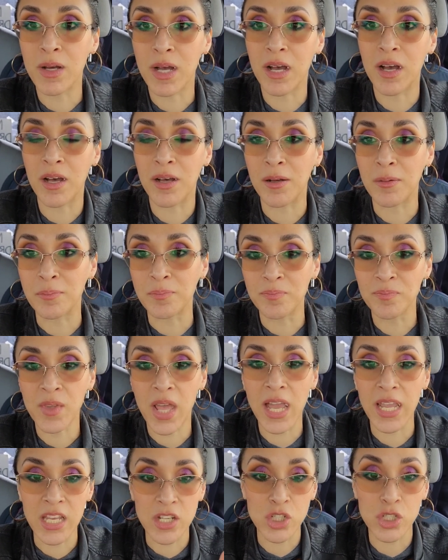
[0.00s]
um,
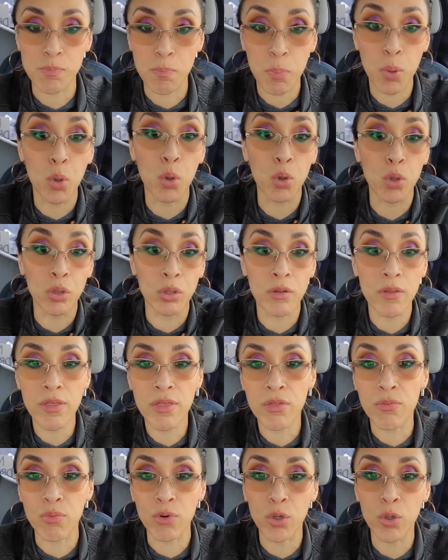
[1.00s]
I can just pull
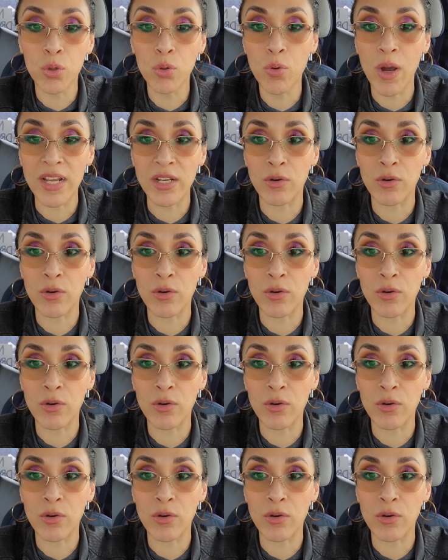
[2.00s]
through.